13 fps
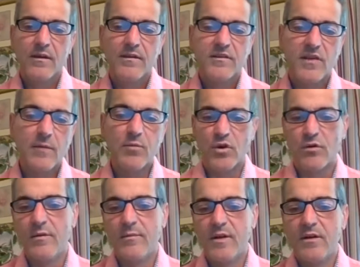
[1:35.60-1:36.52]
cyber
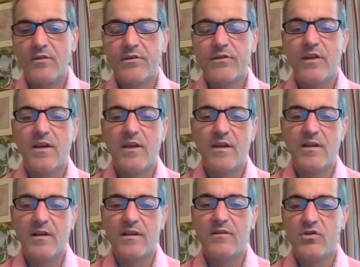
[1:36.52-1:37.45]
criminals
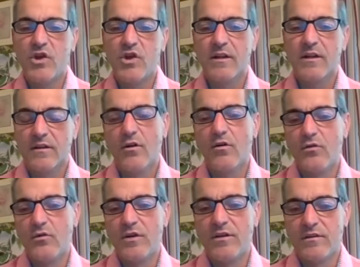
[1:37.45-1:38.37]
can inject
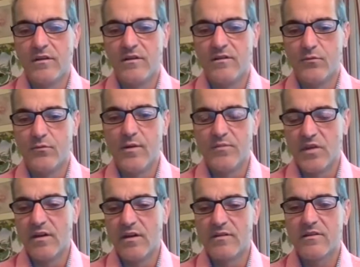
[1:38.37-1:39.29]
code into these
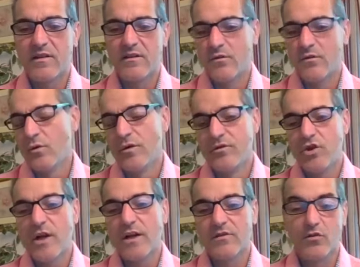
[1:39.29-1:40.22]
websites or
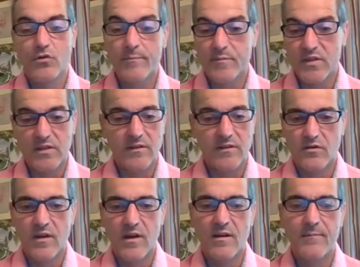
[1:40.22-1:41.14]
inject scripts into
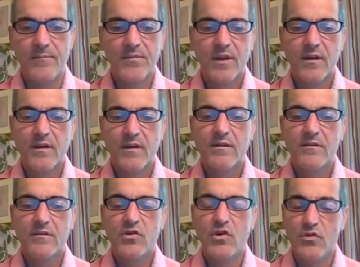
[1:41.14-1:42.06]
them
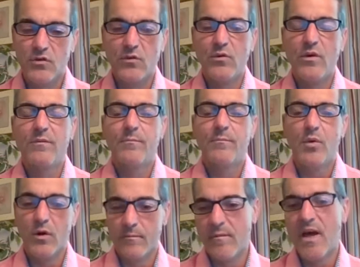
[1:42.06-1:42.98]
to
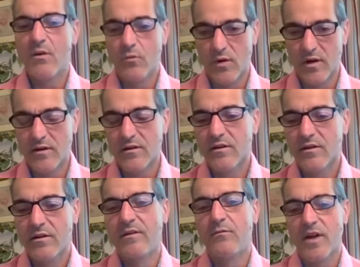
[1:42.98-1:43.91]
put malware
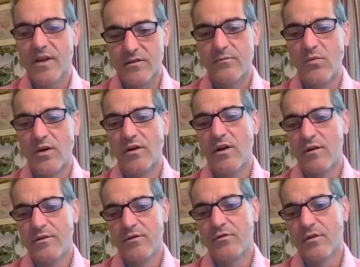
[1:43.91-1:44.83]
and ransomware
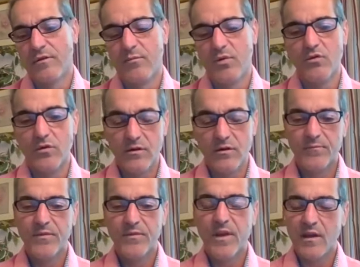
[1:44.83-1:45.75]
on your computer.
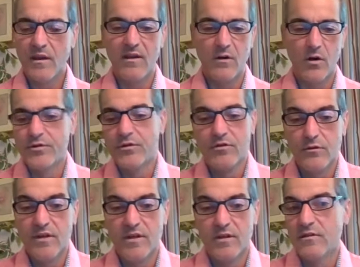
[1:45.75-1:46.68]
And all you're
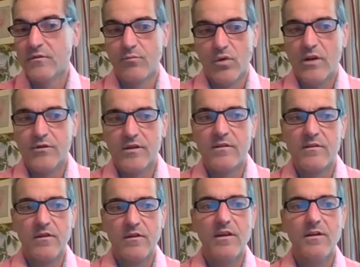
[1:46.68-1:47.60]
doing is browsing the
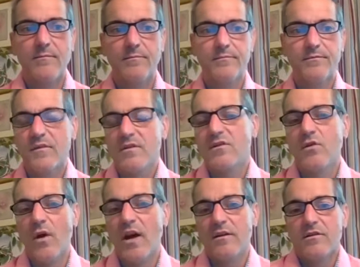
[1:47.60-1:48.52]
site.
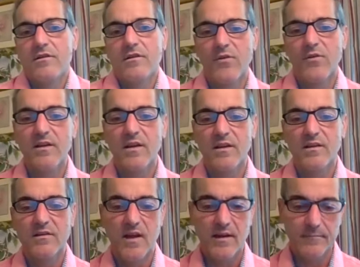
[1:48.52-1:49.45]
So how do you defend
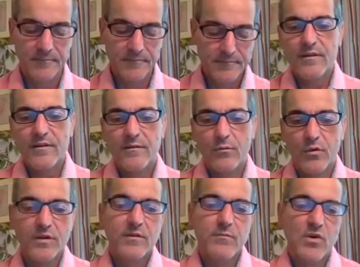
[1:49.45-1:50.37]
against that?
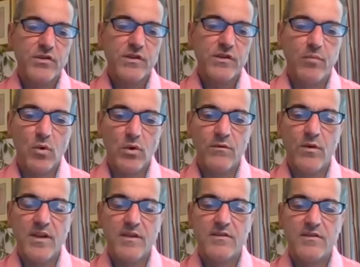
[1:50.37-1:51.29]
One of the most important
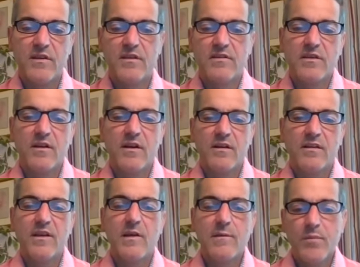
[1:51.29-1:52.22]
ways is
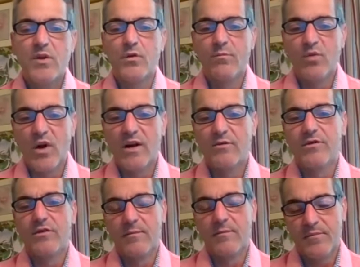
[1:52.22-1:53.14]
keep your
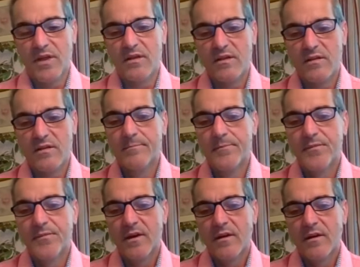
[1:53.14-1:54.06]
browser updated.
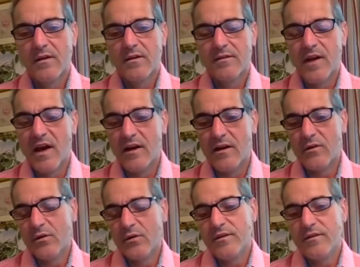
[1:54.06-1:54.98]

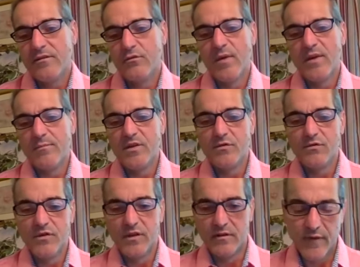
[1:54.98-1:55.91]
Now, you might be
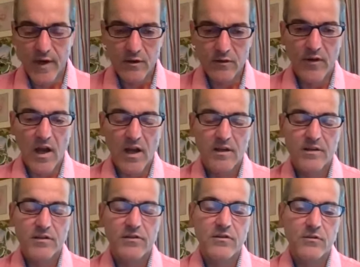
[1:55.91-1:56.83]
using
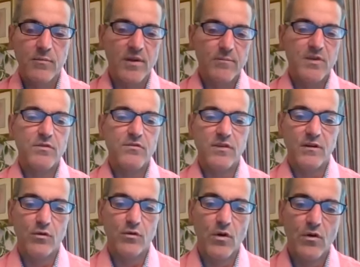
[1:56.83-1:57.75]
Firefox, you might be using
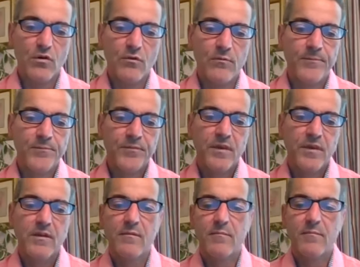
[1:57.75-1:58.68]
Chrome,
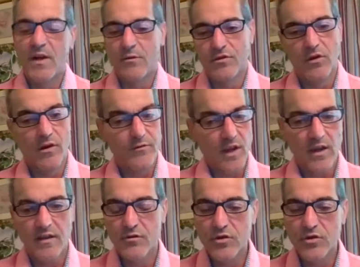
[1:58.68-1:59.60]
Microsoft
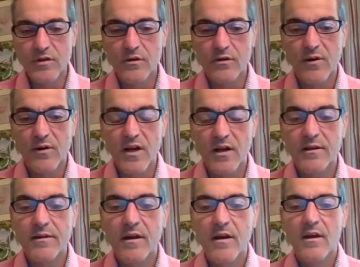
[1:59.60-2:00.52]
Edge is a good
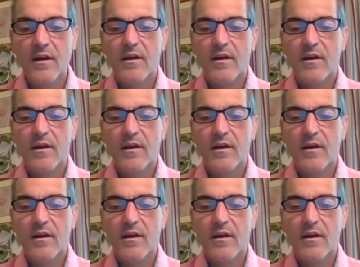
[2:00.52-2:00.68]
one,